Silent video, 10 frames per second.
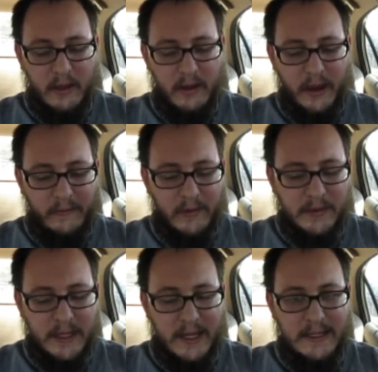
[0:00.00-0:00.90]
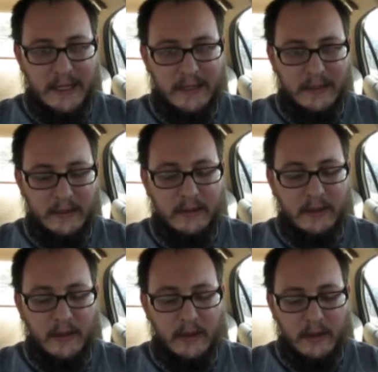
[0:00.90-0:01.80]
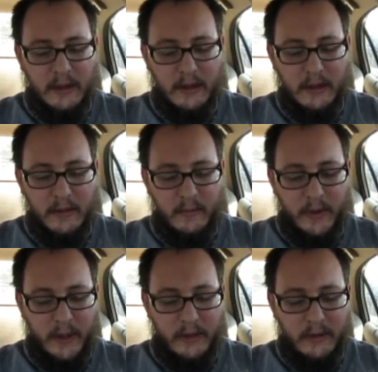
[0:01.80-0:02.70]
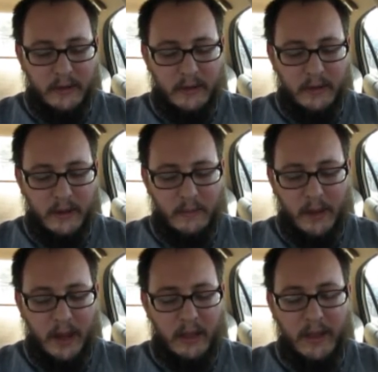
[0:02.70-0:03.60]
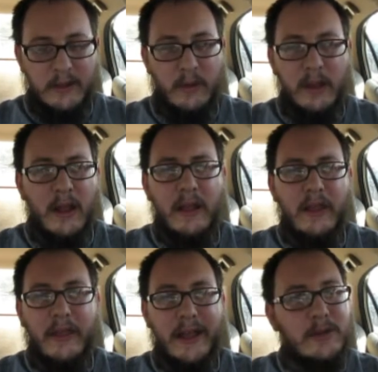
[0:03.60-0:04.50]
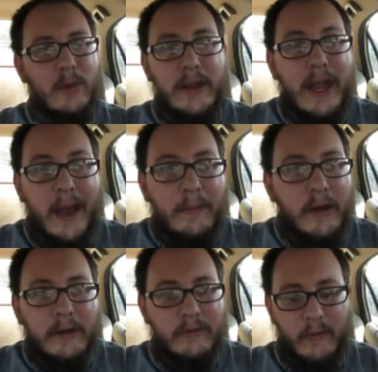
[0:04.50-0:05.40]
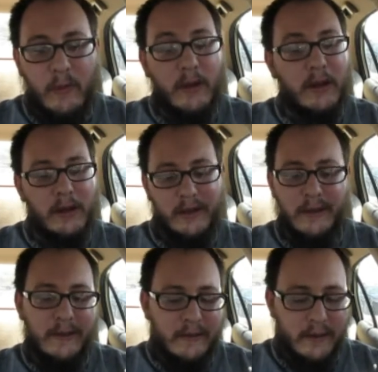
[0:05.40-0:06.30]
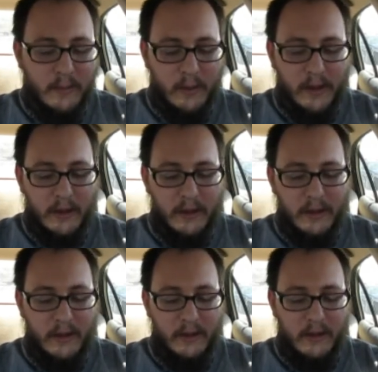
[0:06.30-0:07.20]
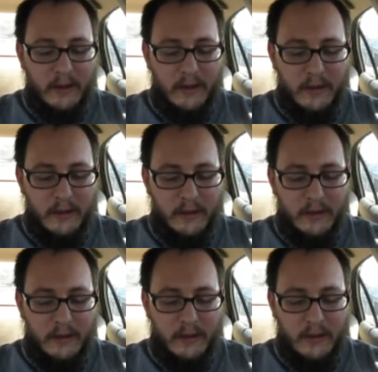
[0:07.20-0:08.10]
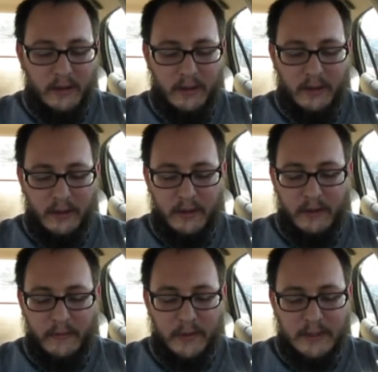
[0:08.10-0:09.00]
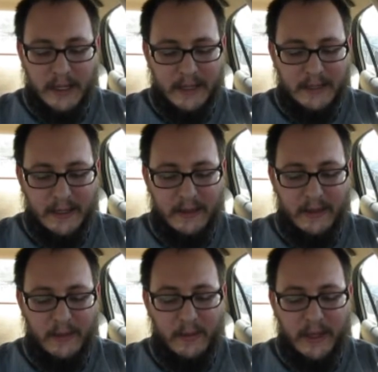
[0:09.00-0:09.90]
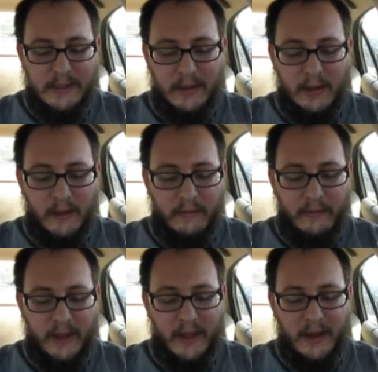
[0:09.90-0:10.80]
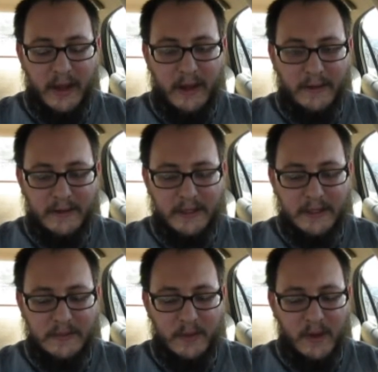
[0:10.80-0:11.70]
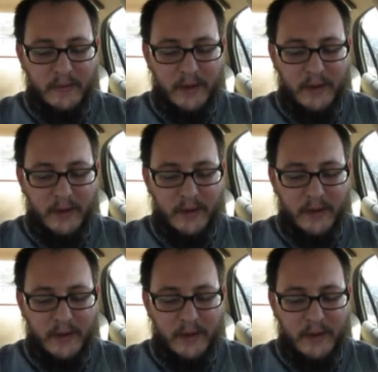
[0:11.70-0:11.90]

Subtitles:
undiverse content. But I mean, hey, that's what Tap Dog's for. He's gonna bring the diverse content that you guys love, and I'll just be over